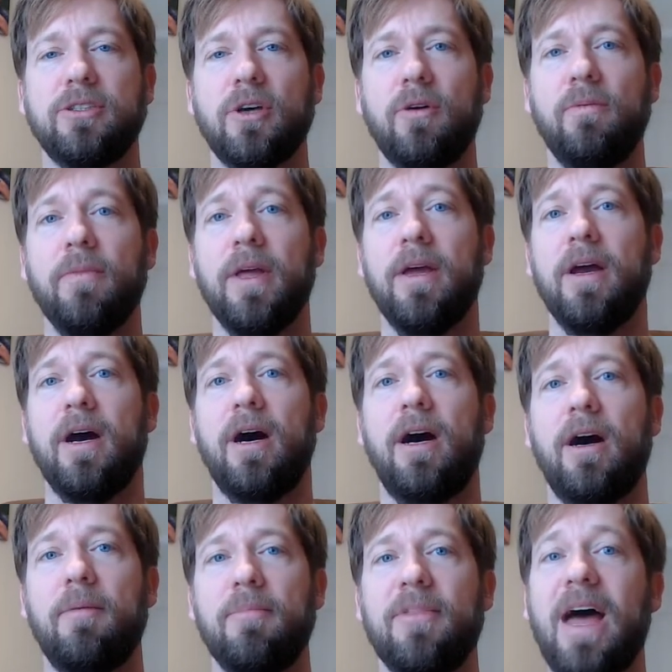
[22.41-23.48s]
So
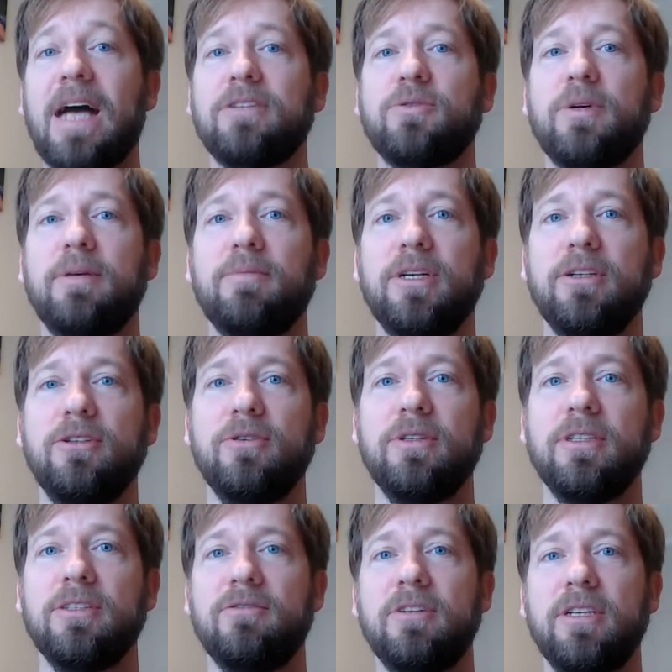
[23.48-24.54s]
that's what I'm going to do
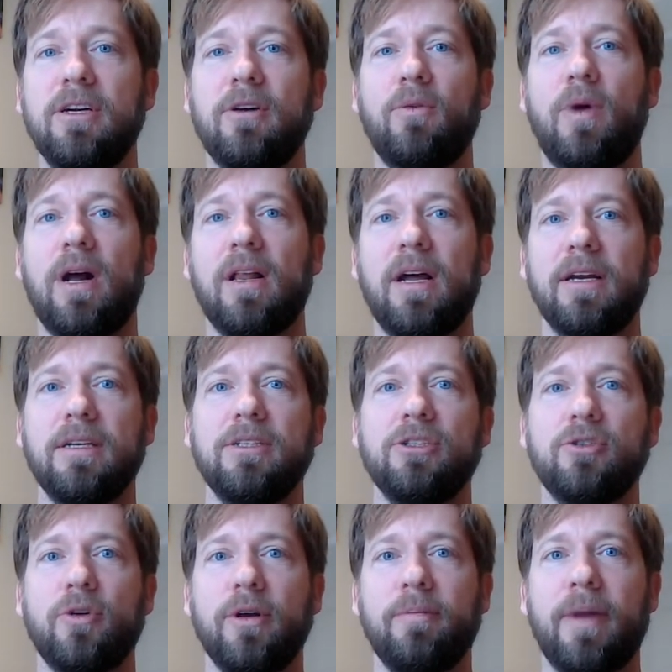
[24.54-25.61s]
in this video while I
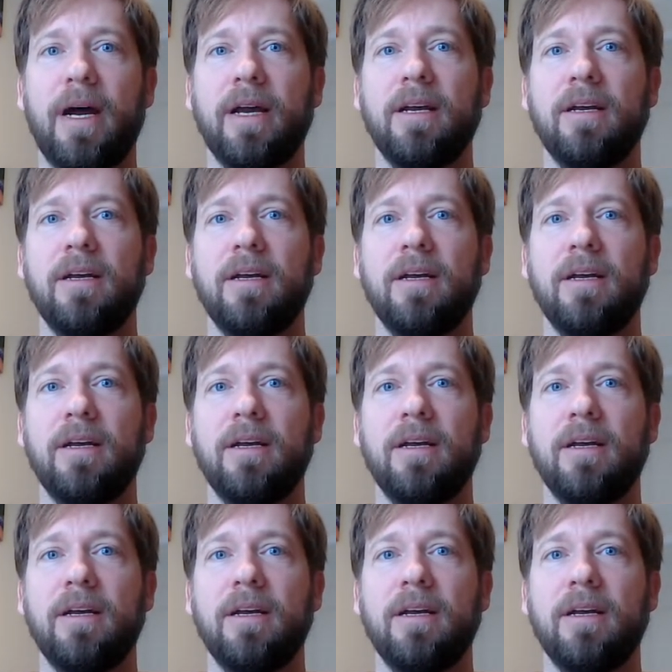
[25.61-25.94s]
enjoy my